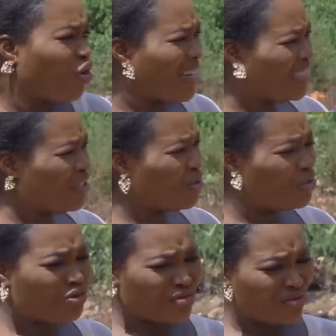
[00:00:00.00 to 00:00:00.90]
They call that
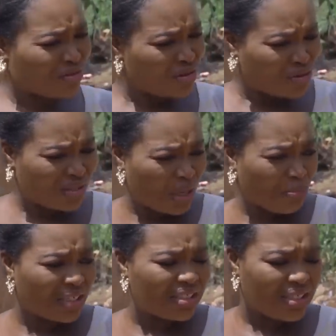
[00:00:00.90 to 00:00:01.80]
idiot. You see they
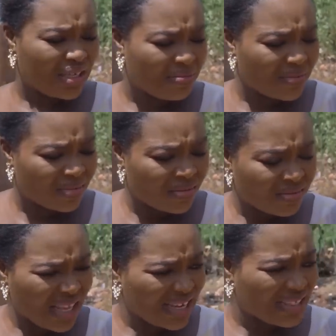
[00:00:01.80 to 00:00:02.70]
polish the name.
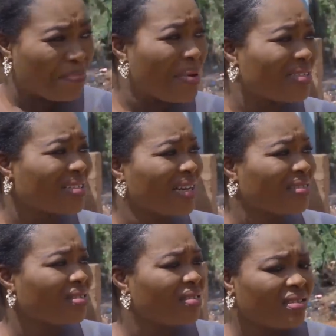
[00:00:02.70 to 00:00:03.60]
That is a bastard.